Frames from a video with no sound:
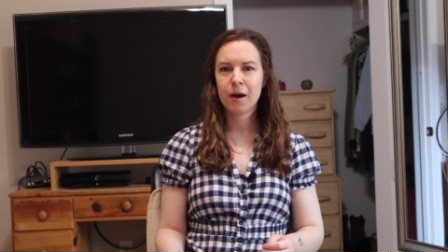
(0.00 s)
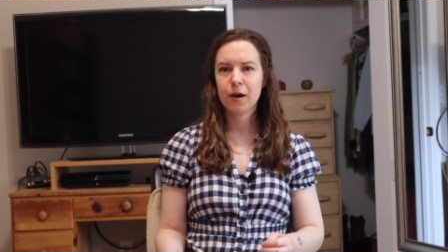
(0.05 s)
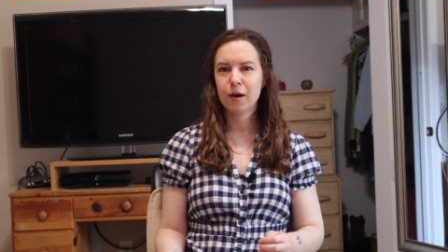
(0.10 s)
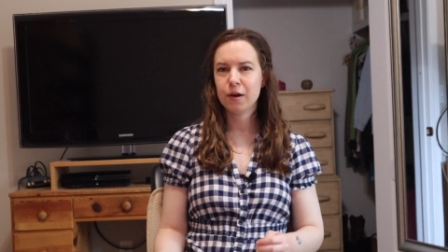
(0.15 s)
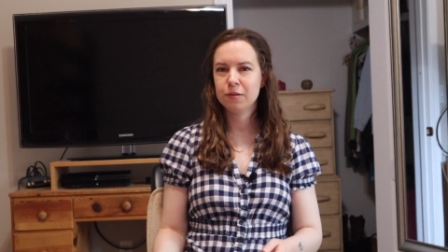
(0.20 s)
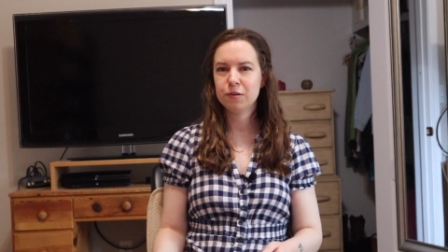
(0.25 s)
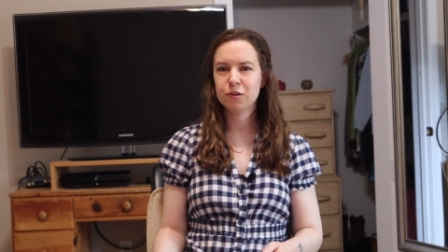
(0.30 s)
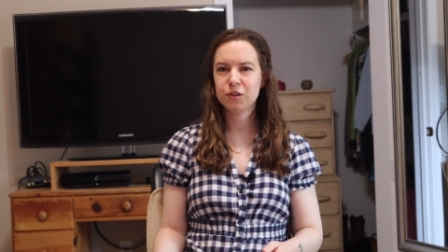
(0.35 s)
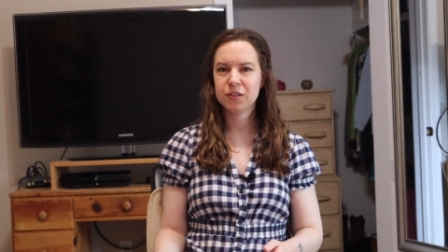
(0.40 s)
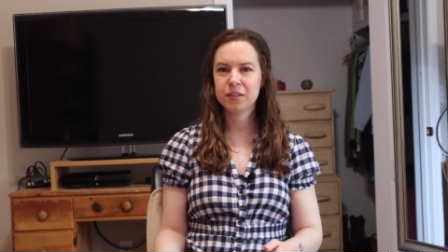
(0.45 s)

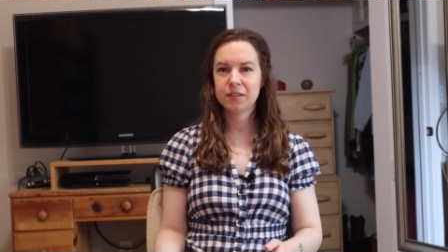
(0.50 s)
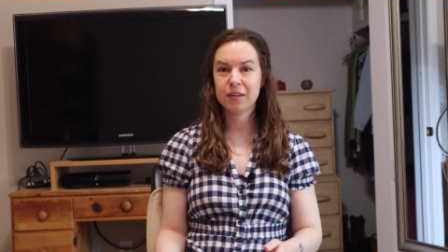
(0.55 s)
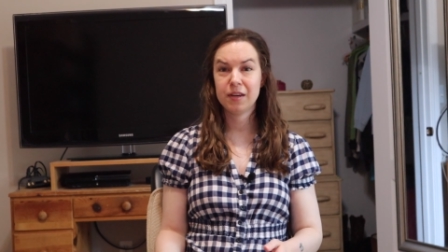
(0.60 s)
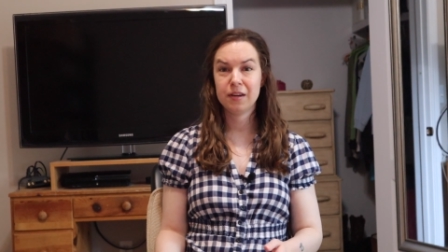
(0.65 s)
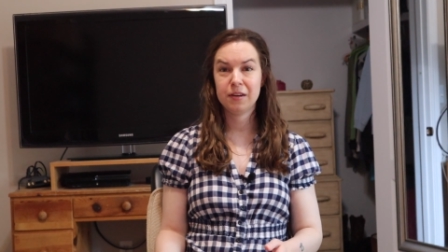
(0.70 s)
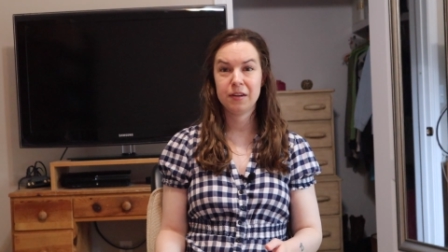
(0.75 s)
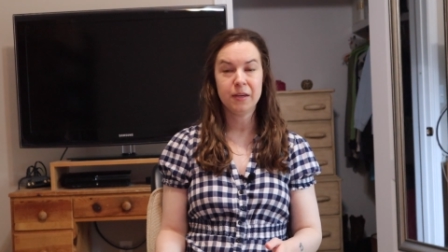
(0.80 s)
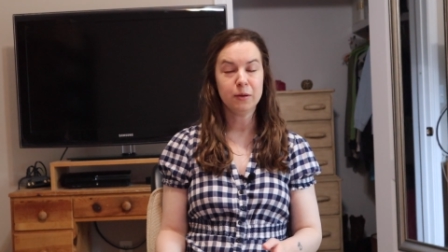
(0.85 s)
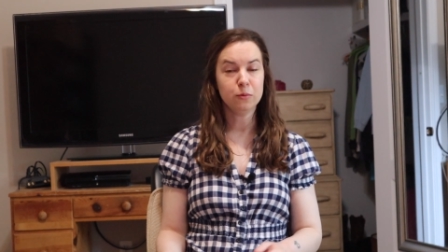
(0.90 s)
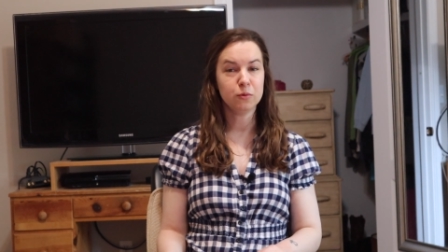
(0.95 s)
Others
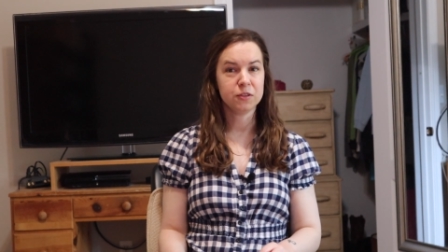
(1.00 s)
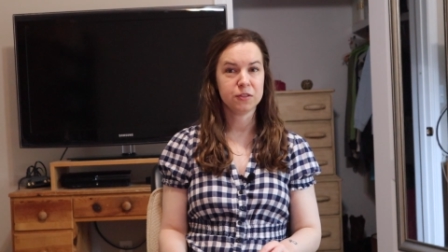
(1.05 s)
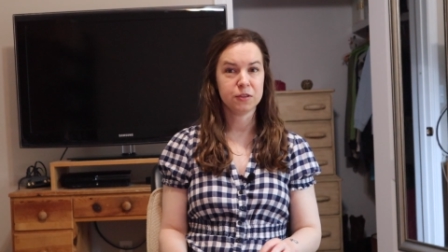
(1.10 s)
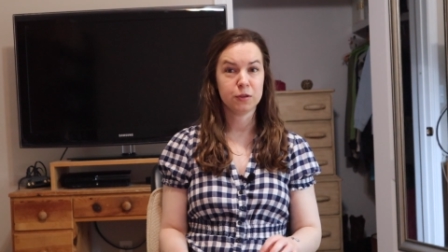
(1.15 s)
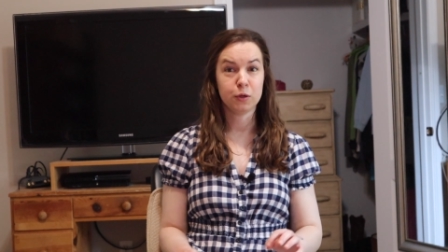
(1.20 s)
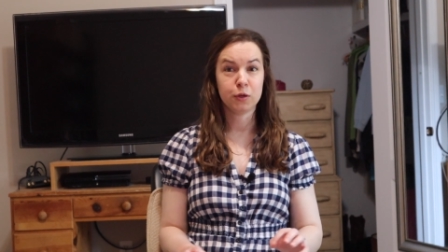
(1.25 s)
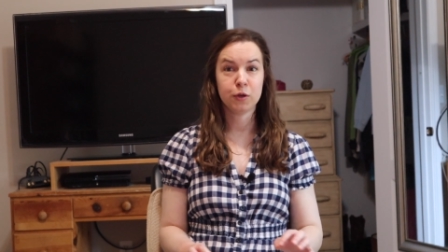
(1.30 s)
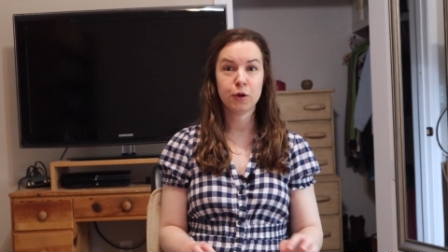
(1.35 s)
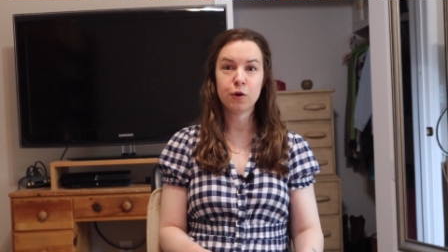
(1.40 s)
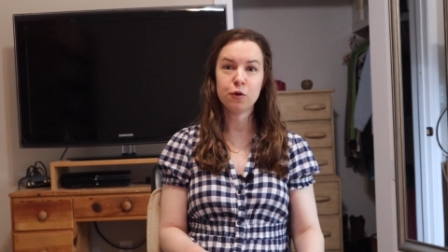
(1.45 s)
said he was
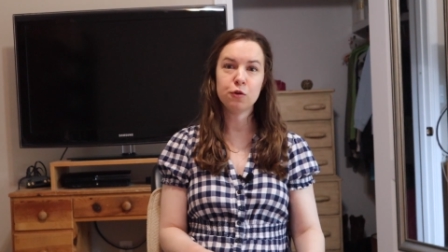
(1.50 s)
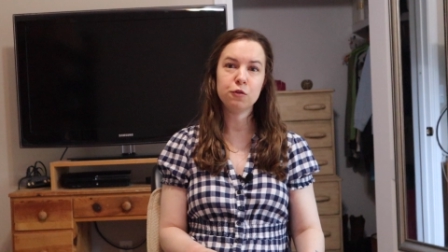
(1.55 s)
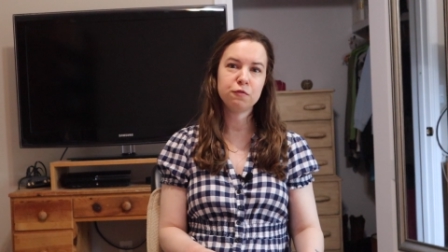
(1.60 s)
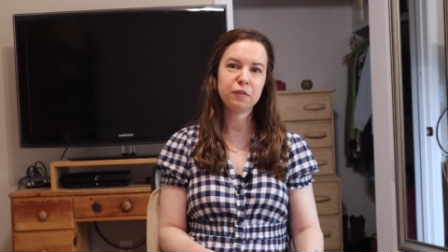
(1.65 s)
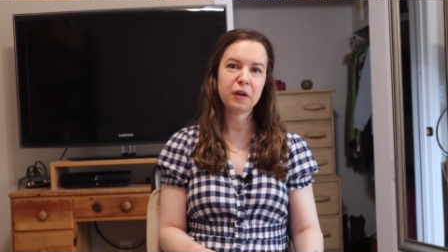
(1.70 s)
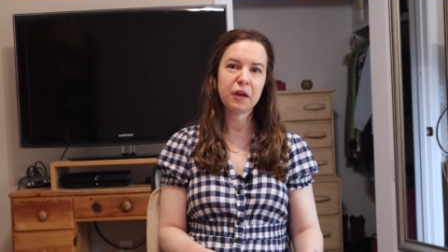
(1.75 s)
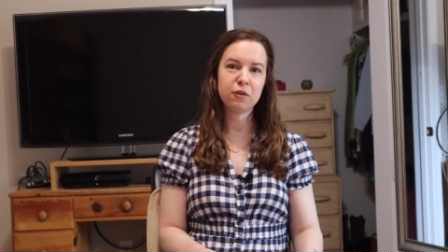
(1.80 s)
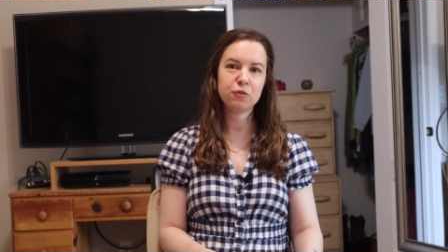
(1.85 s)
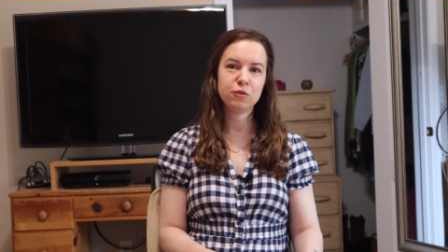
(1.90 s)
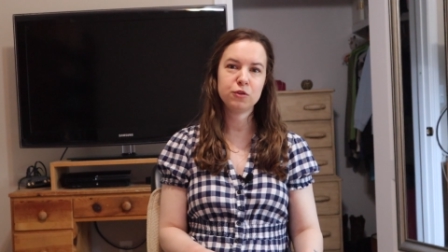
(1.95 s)
a co
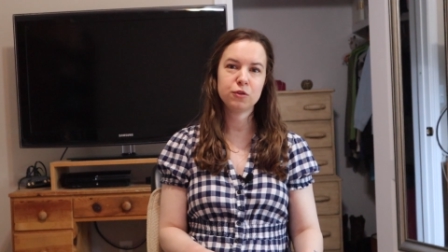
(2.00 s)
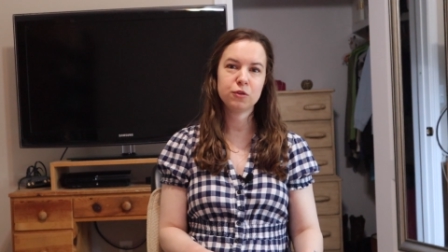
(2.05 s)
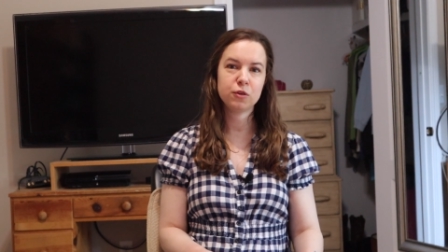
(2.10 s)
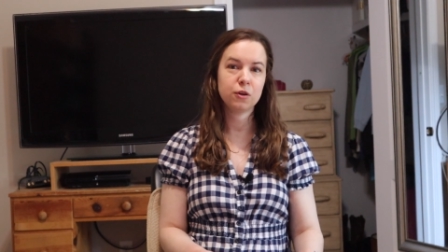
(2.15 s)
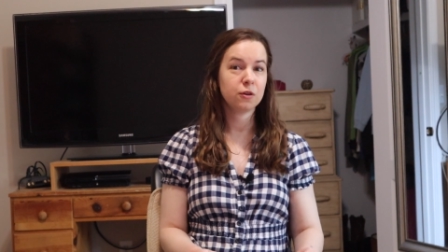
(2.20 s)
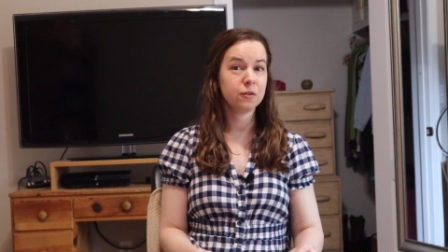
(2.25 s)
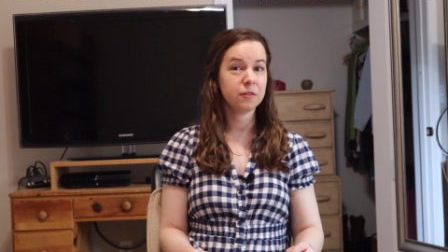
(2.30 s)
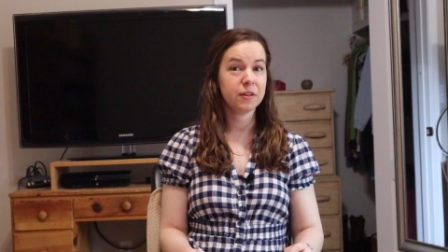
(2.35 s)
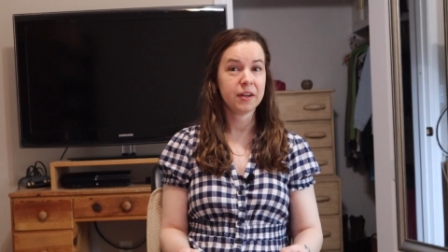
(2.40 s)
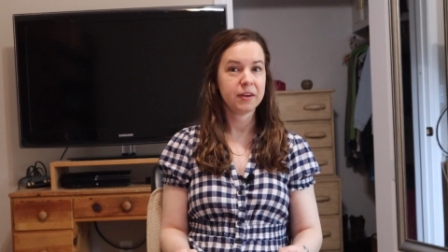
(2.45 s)
founder
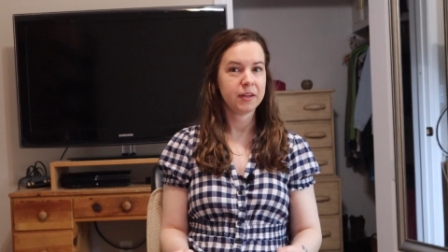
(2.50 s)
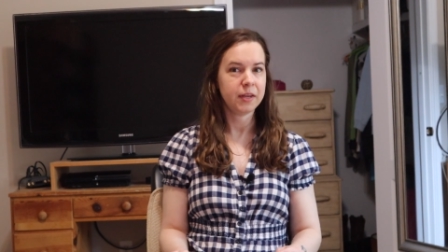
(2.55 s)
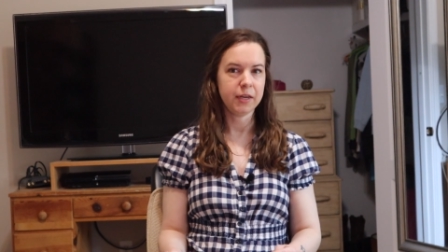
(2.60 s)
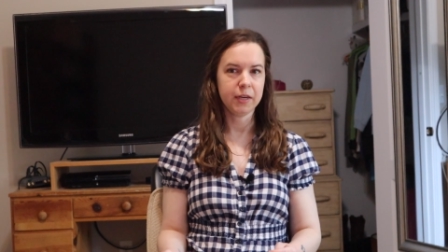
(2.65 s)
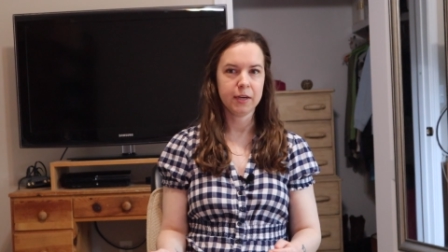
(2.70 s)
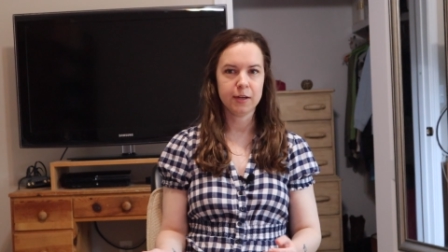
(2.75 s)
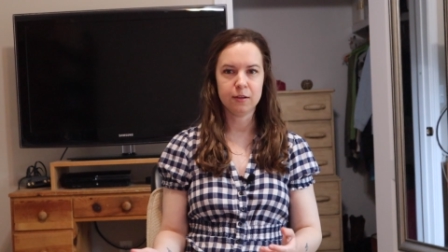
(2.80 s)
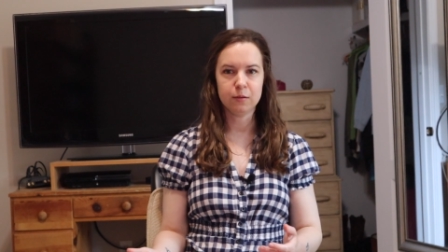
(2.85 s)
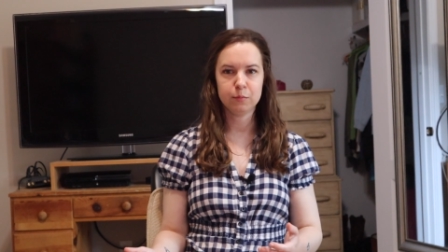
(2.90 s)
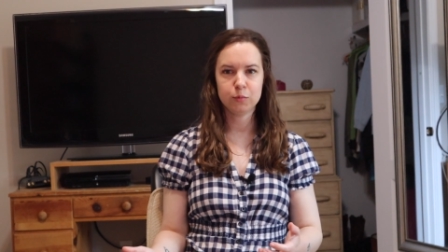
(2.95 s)
or that he
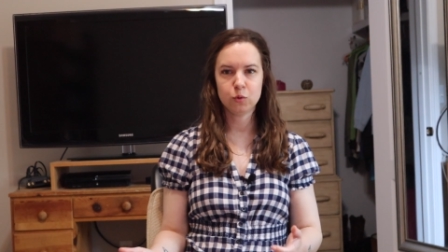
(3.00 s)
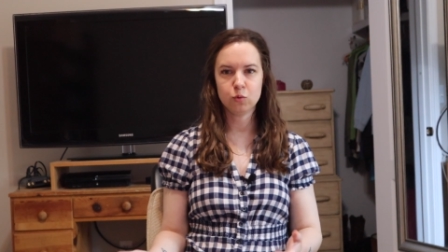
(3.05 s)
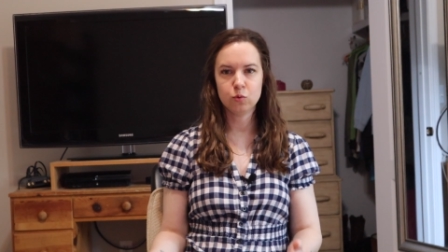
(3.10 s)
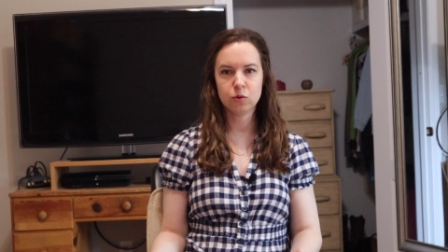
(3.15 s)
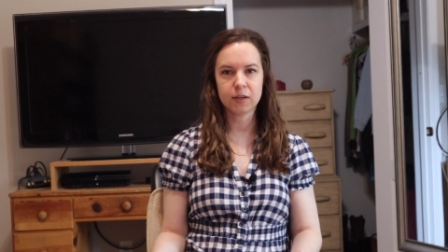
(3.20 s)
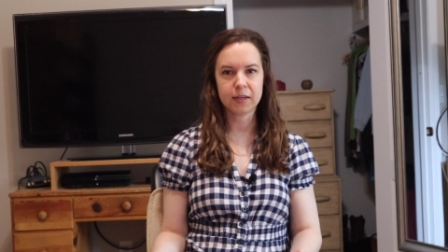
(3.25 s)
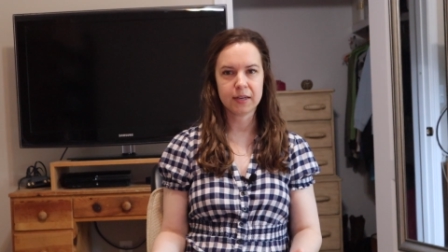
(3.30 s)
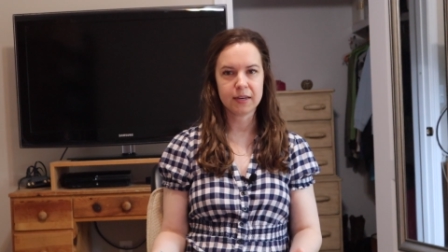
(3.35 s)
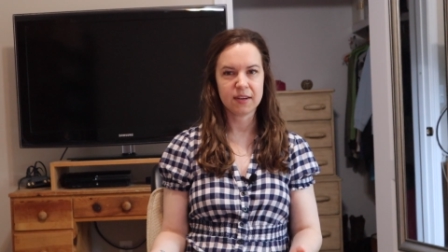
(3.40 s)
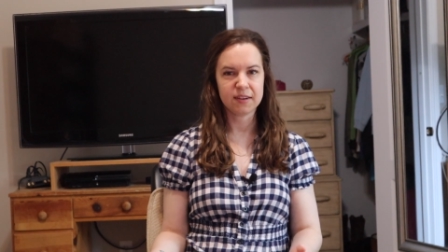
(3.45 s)
helped
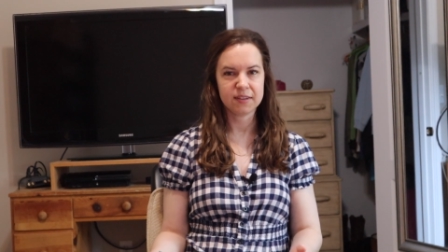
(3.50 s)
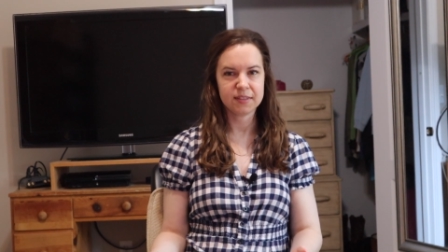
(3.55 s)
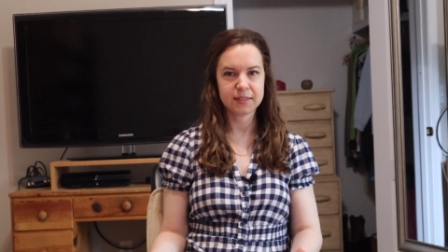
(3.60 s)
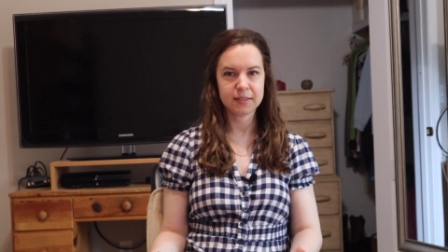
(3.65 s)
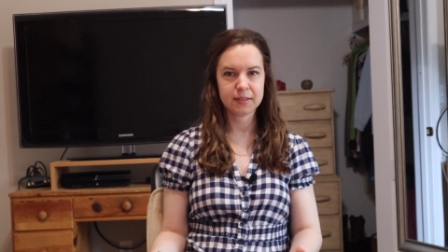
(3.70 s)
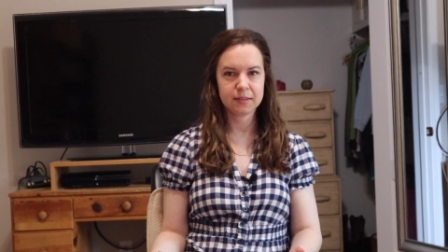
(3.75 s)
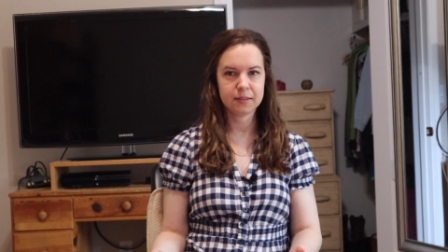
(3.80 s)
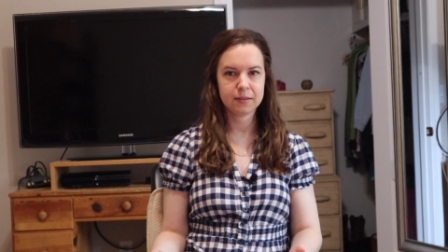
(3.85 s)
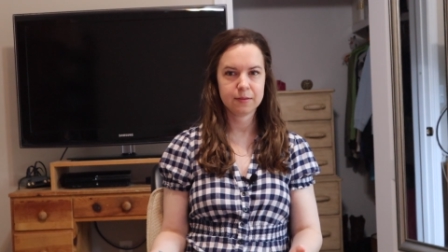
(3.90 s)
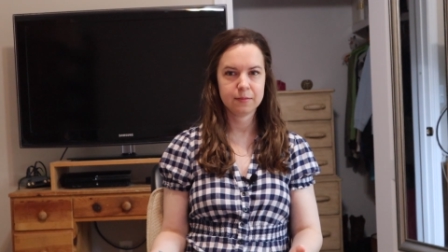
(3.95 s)
organize
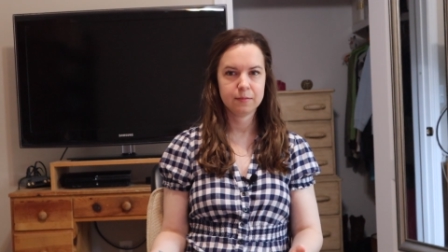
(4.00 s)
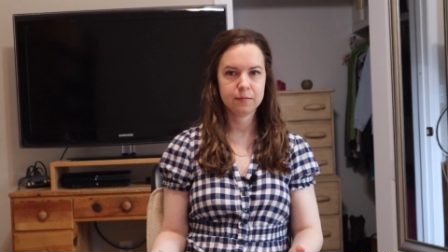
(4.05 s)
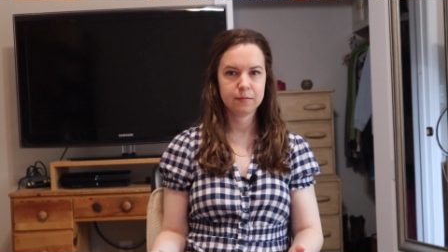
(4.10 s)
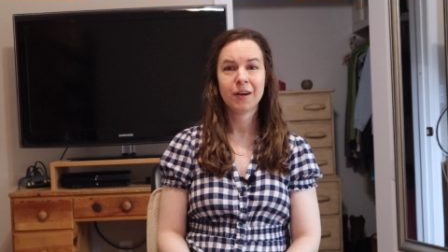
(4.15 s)
it.